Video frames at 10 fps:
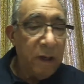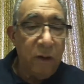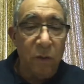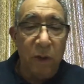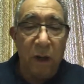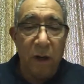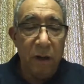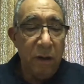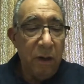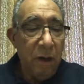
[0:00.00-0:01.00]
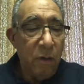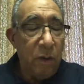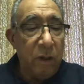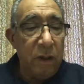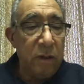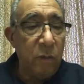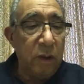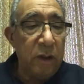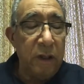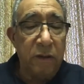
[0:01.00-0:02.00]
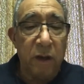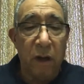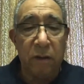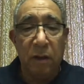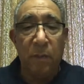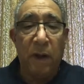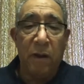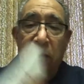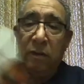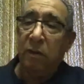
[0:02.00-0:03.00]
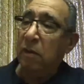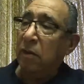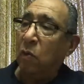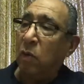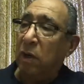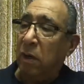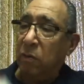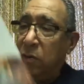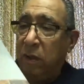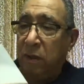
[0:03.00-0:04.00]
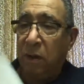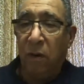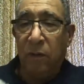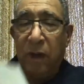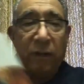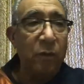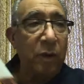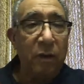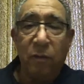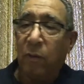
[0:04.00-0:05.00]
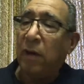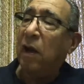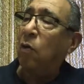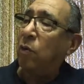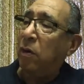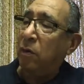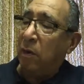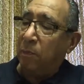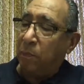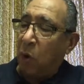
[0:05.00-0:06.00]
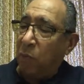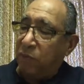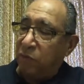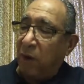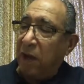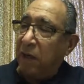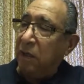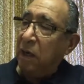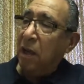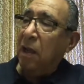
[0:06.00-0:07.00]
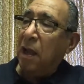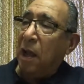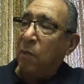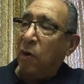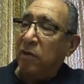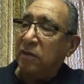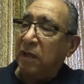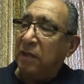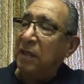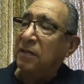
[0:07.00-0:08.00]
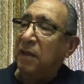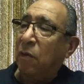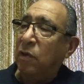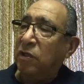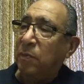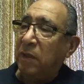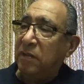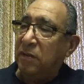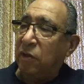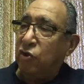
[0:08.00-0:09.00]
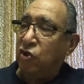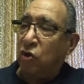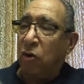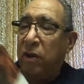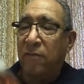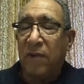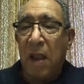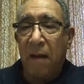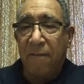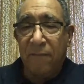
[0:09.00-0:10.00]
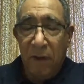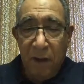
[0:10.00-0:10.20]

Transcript: here we are. We're gonna talk about the 100. No, not the 100. Right now we're in the Pope's writing, Amoris Laetitia, which means the joy of love.